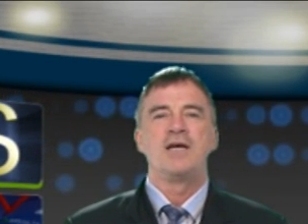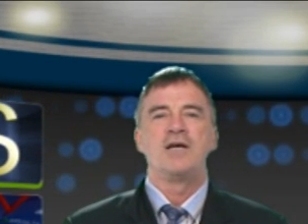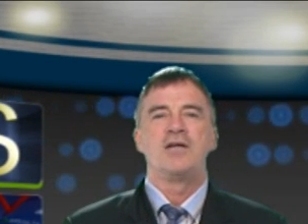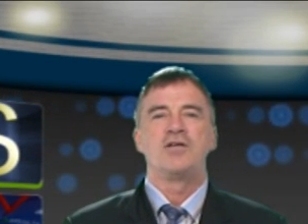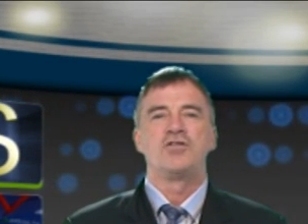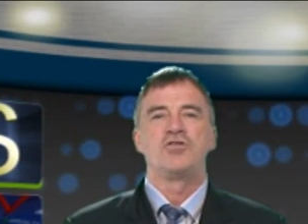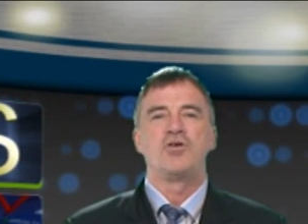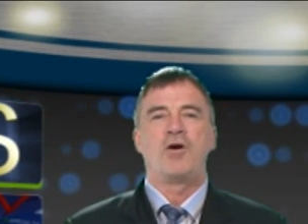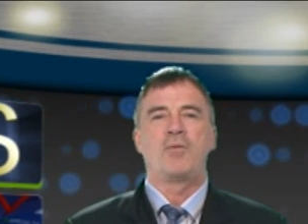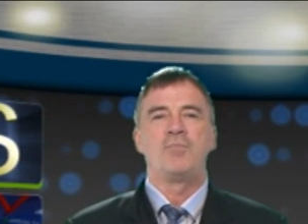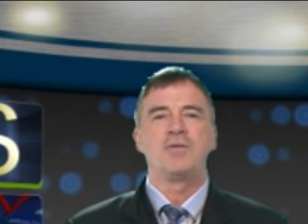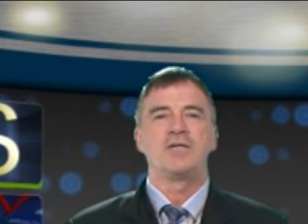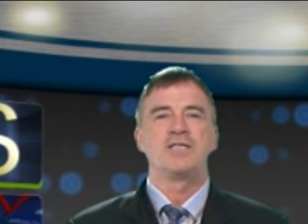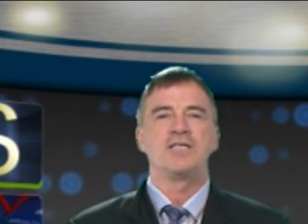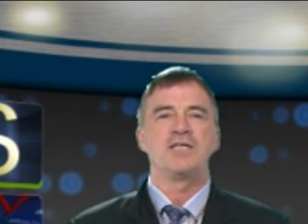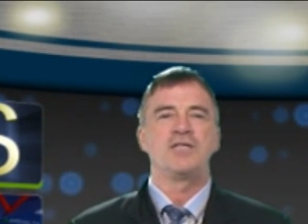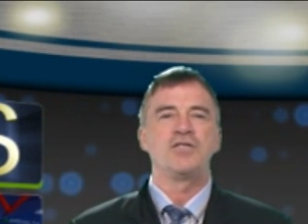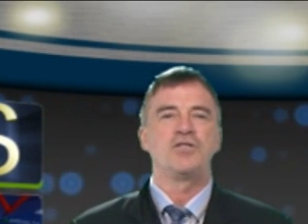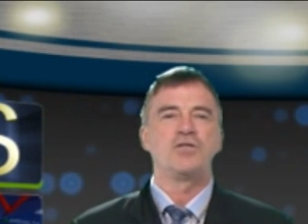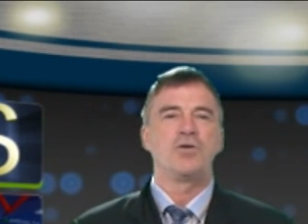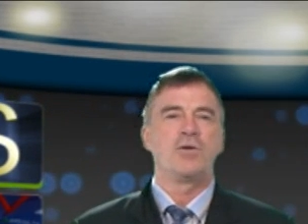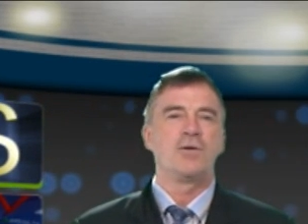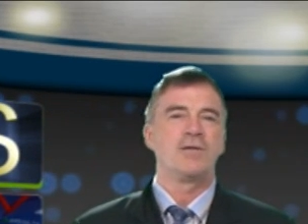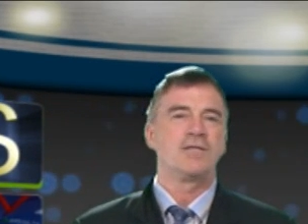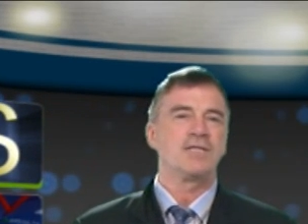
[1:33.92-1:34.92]
Jobless
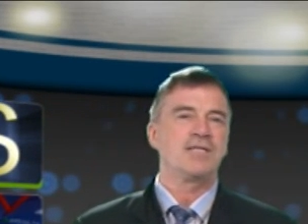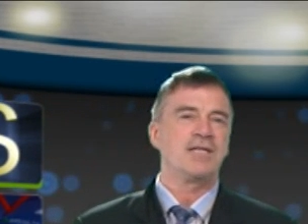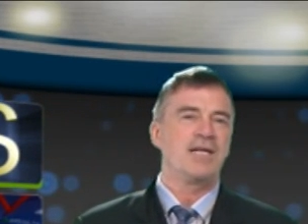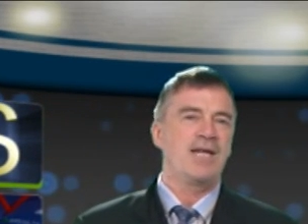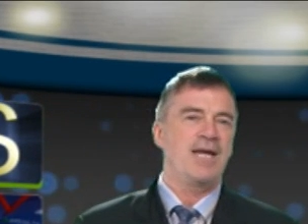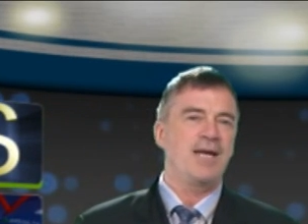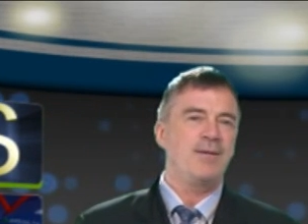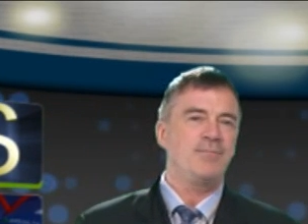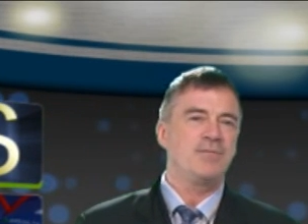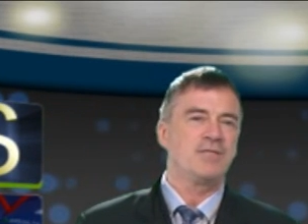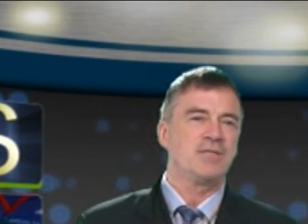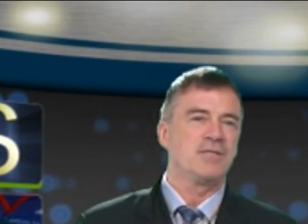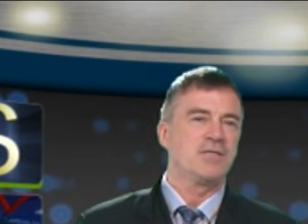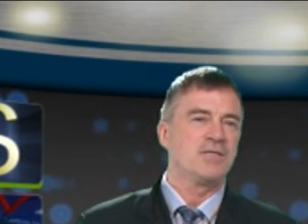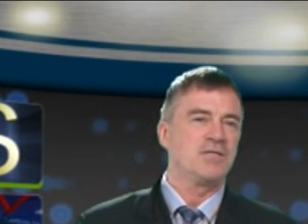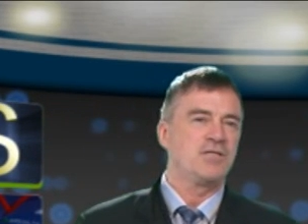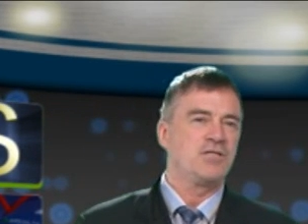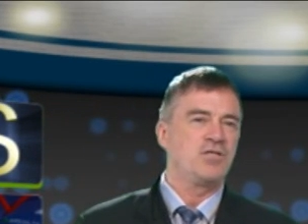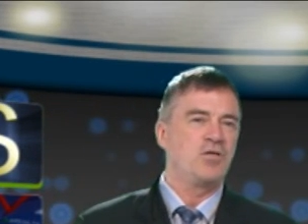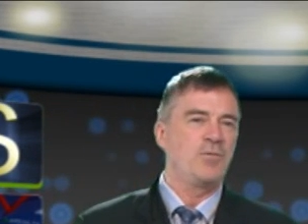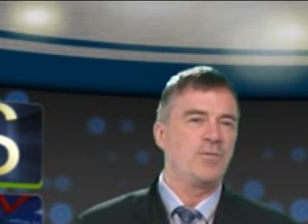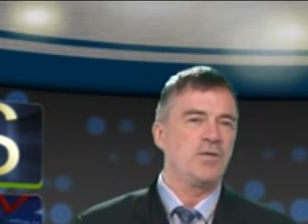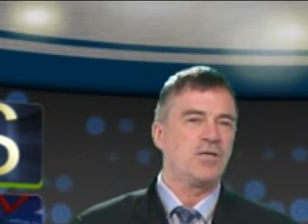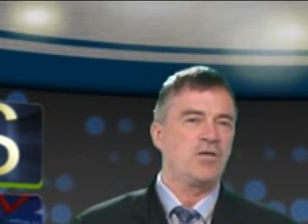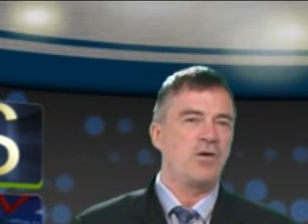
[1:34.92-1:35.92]
insurance claims and
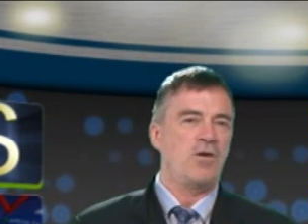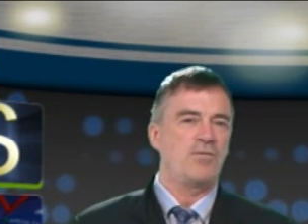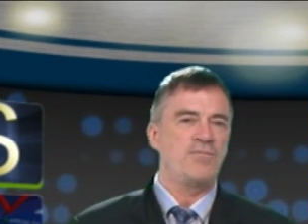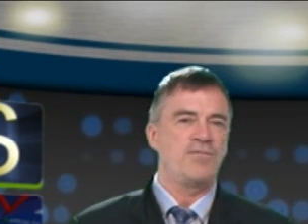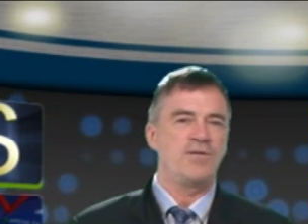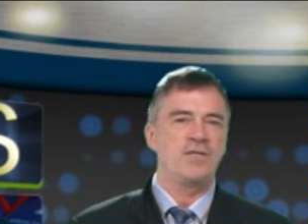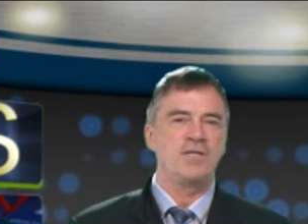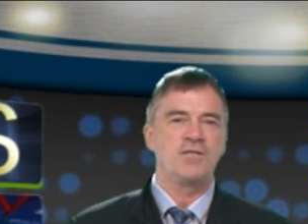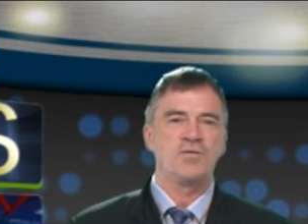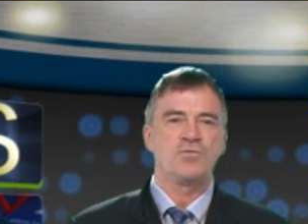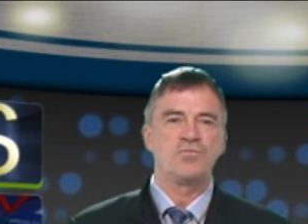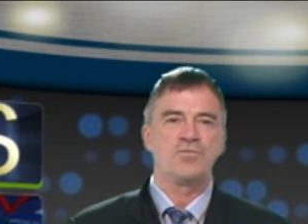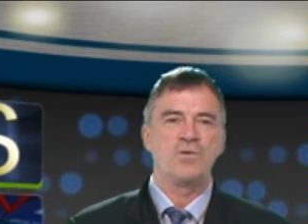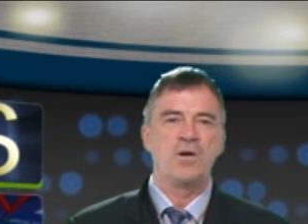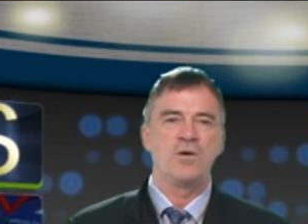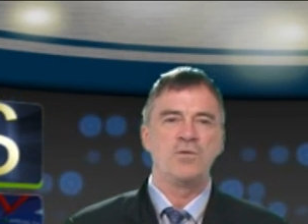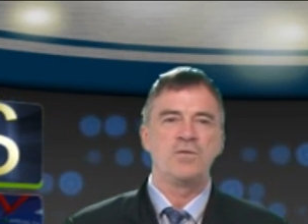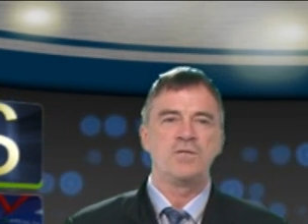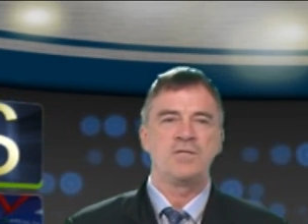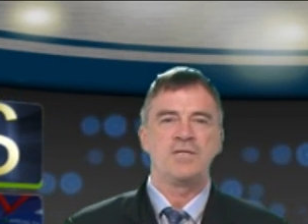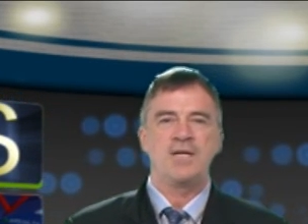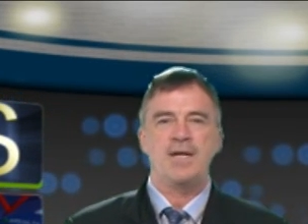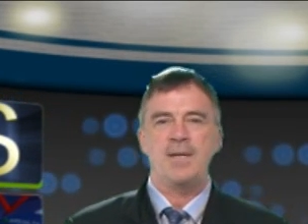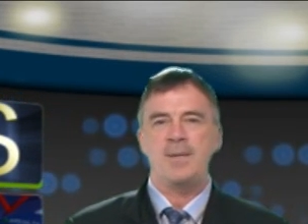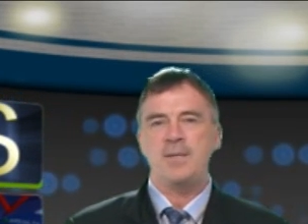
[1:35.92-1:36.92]
consumer confidence
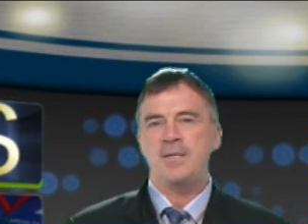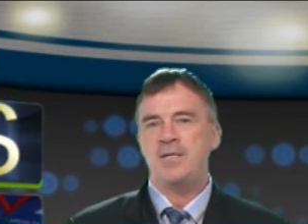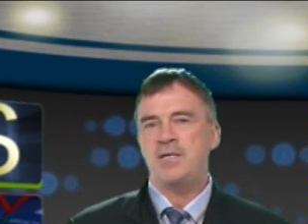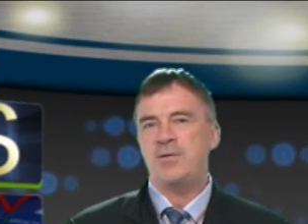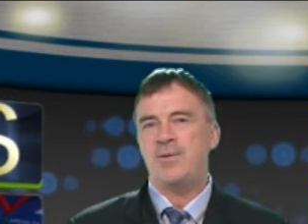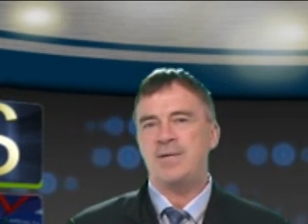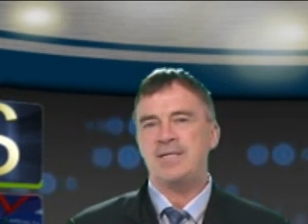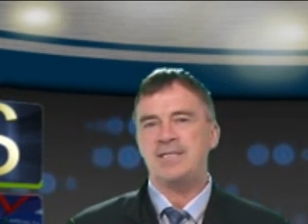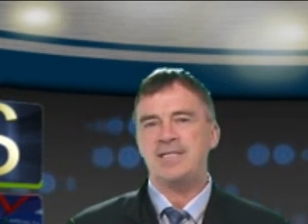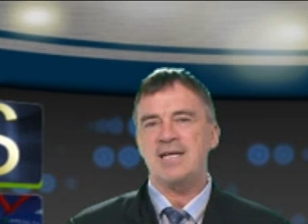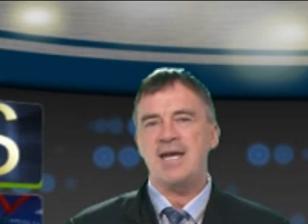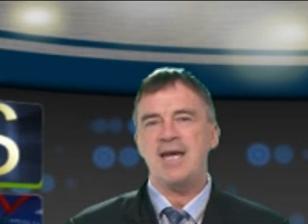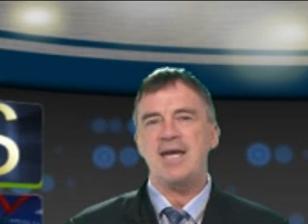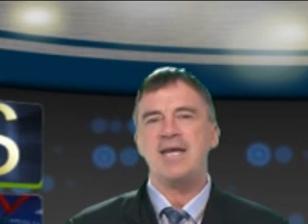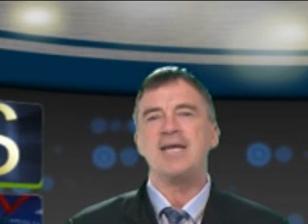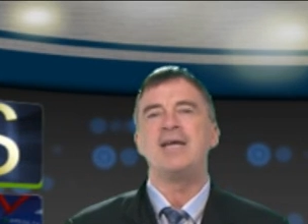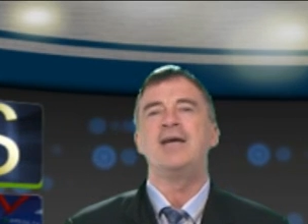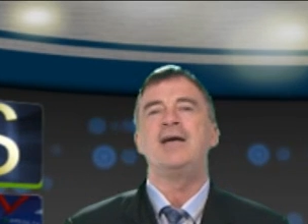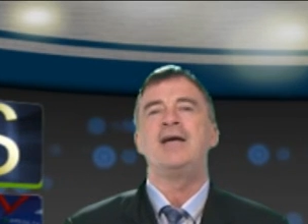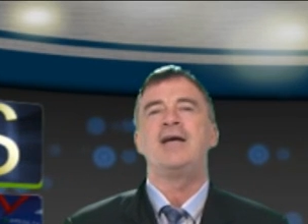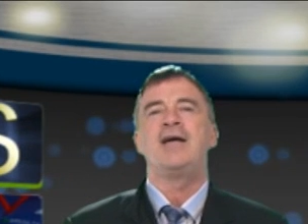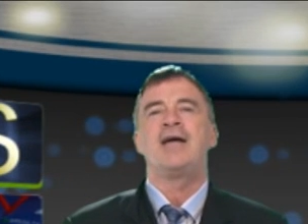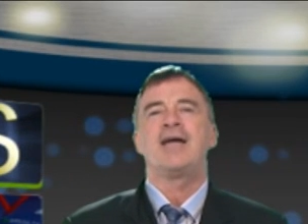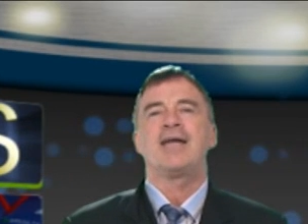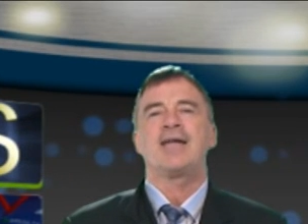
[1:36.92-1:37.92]
rose in the
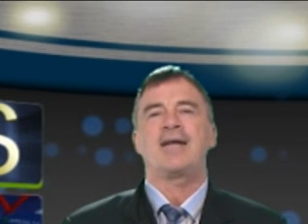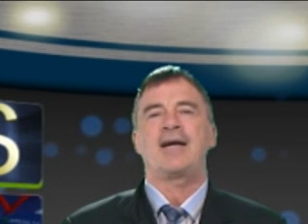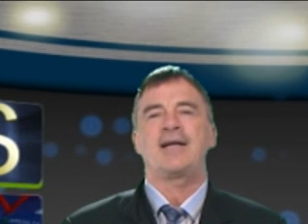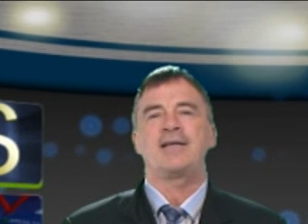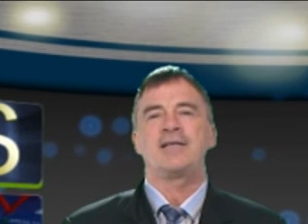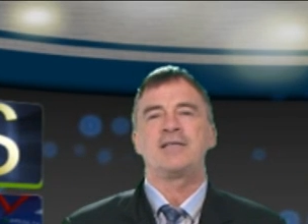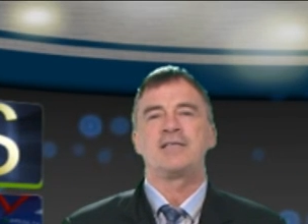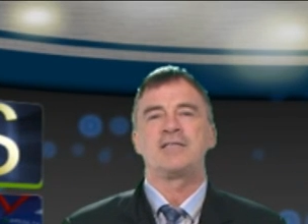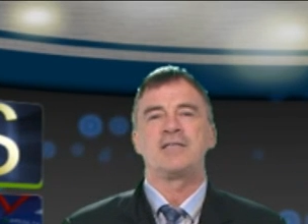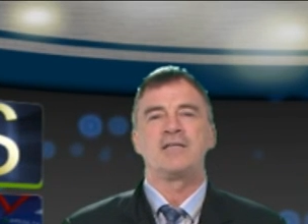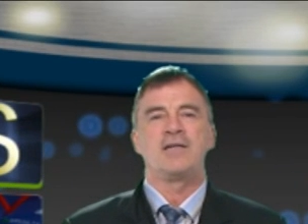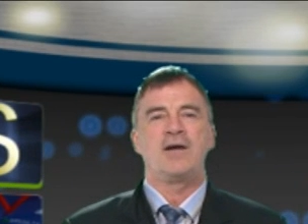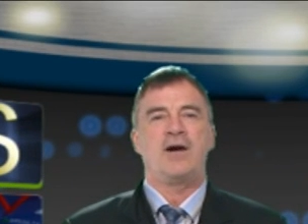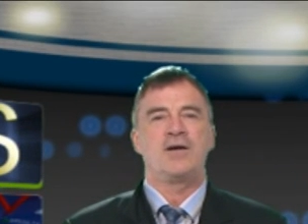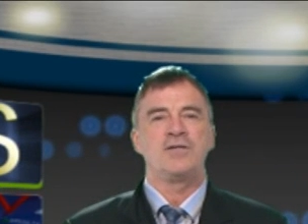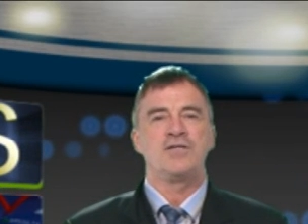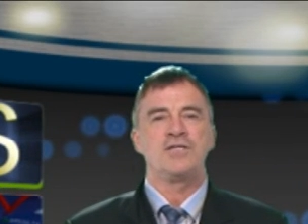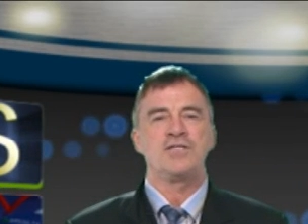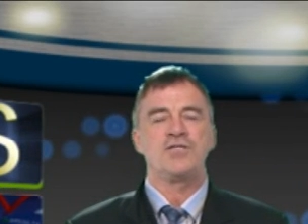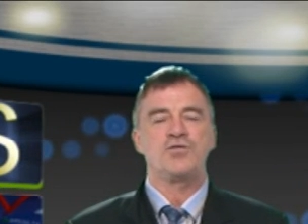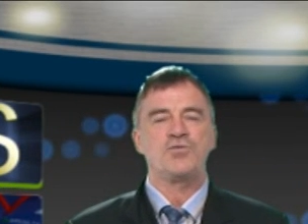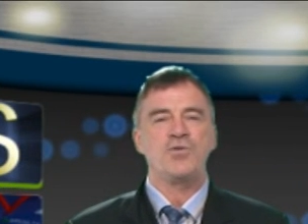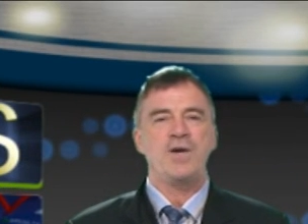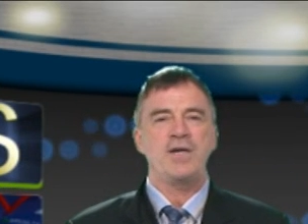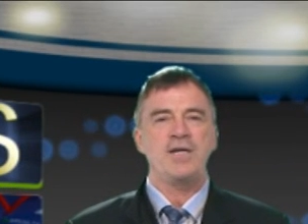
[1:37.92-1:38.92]
USA, Canada's
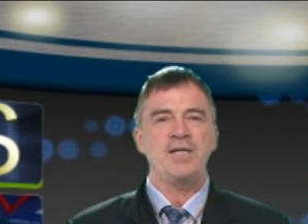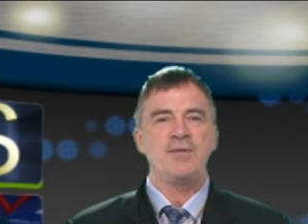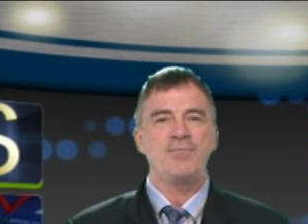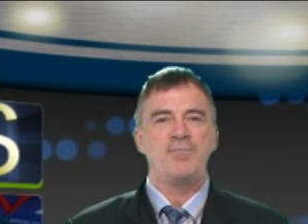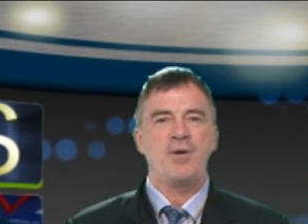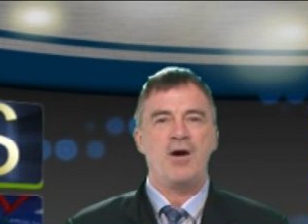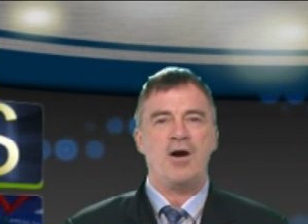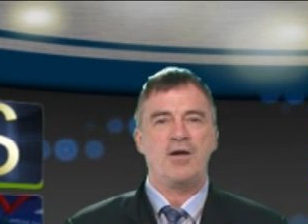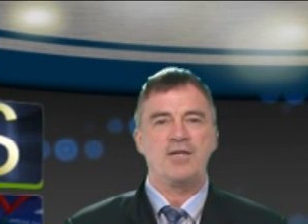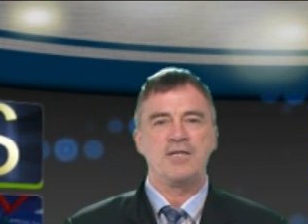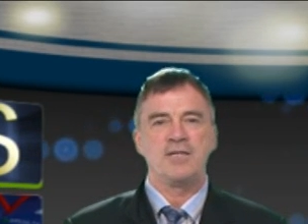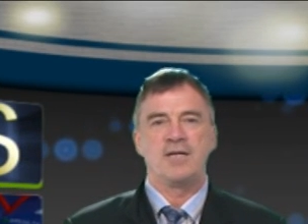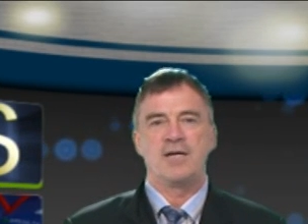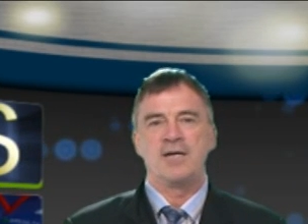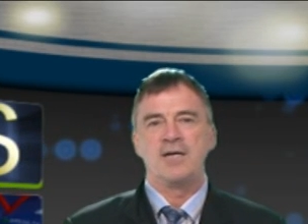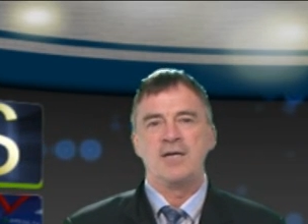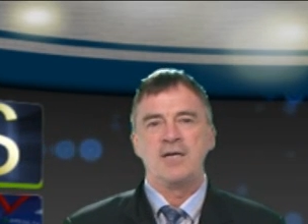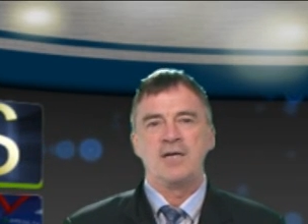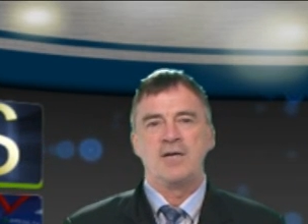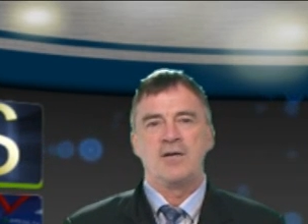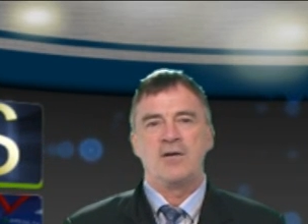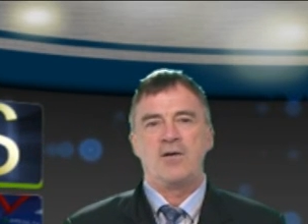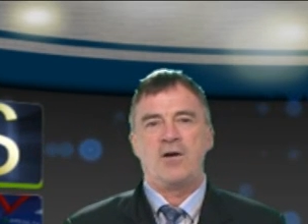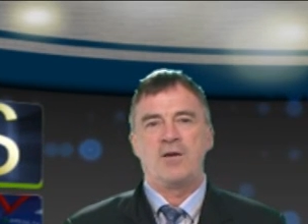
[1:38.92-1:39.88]
largest trading partner.